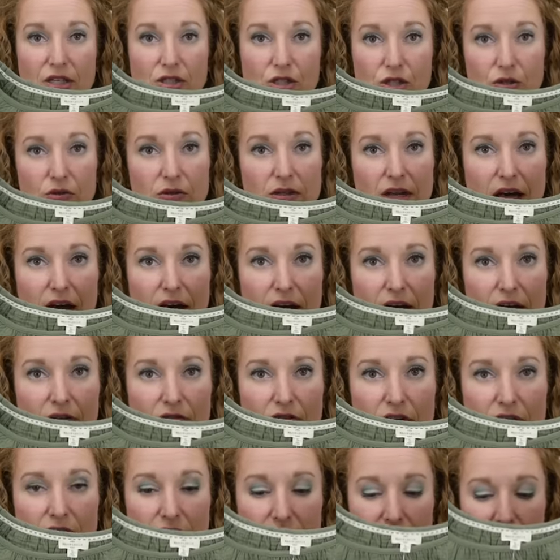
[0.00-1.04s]
I do
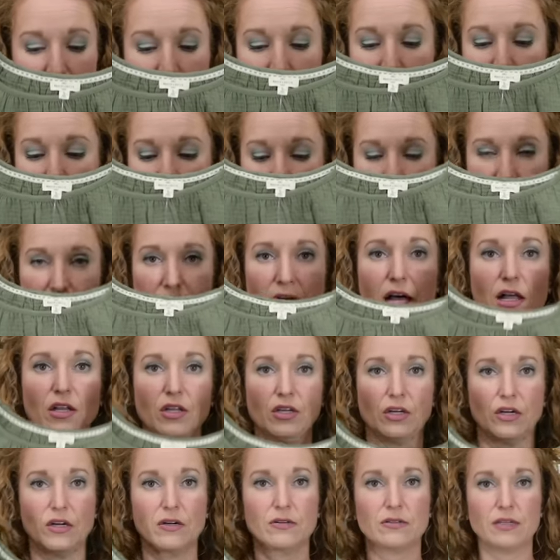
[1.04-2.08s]
love the cut and
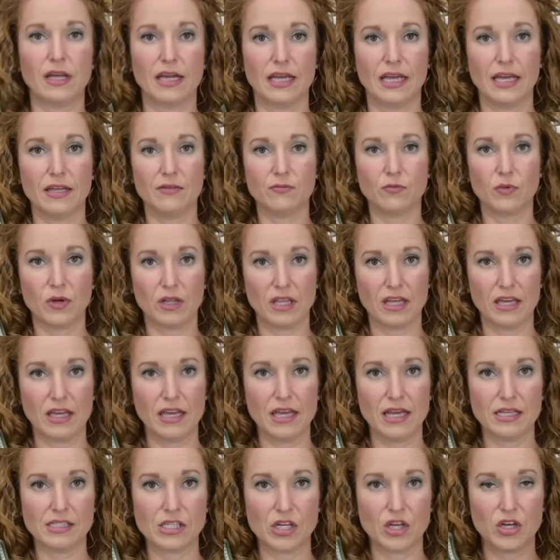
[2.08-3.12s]
color. Like, it
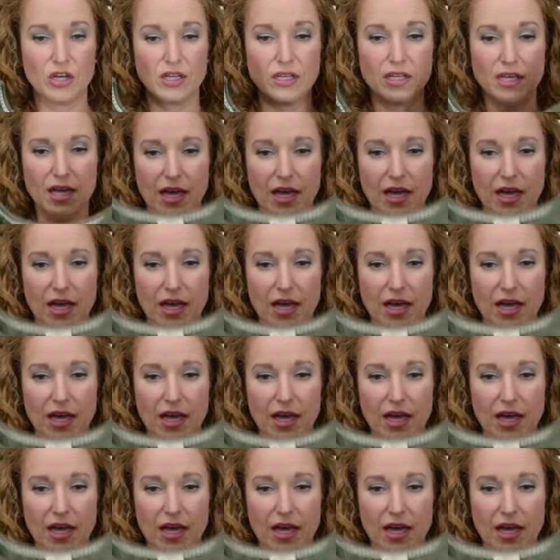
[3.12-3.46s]
really is a good